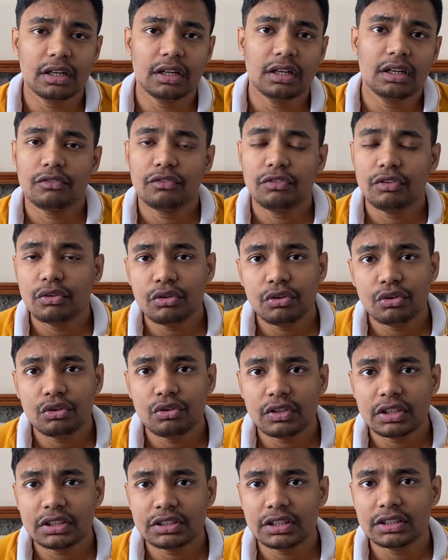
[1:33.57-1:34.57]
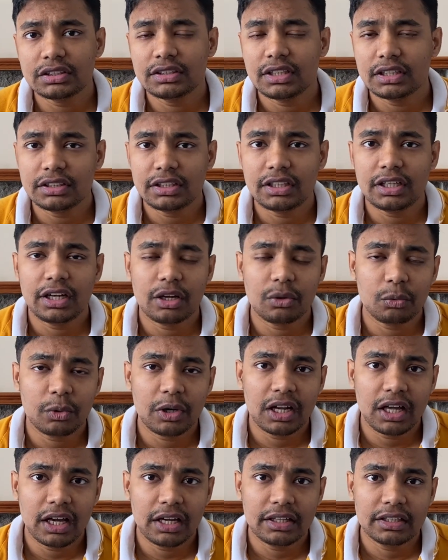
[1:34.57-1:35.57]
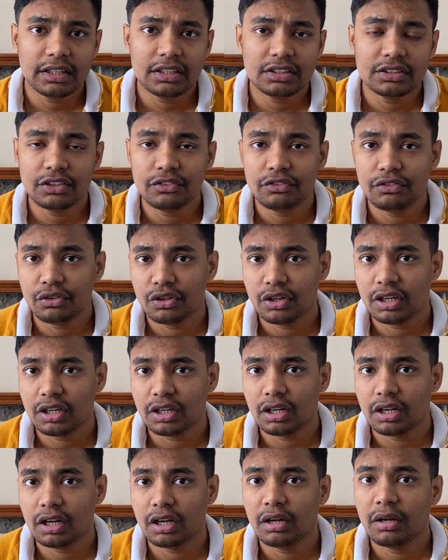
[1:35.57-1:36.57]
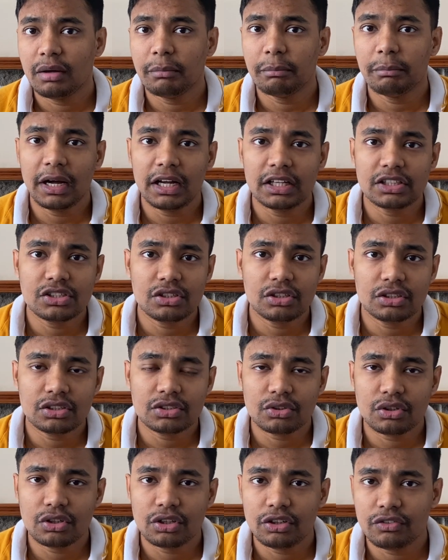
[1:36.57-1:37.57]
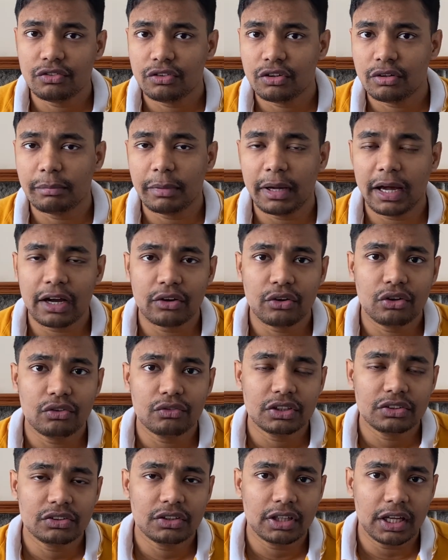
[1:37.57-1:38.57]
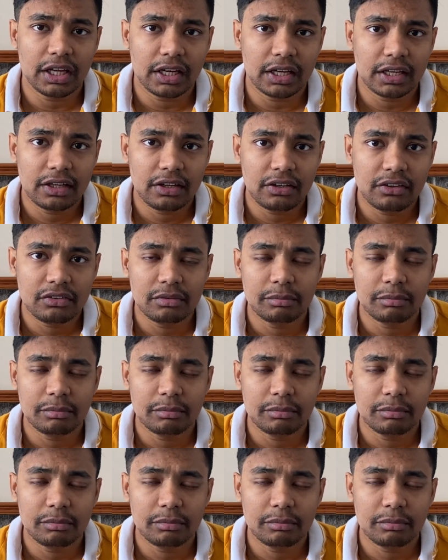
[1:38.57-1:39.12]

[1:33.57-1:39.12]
Few universities doesn't require IELTS if your bachelor's or if your background was in English,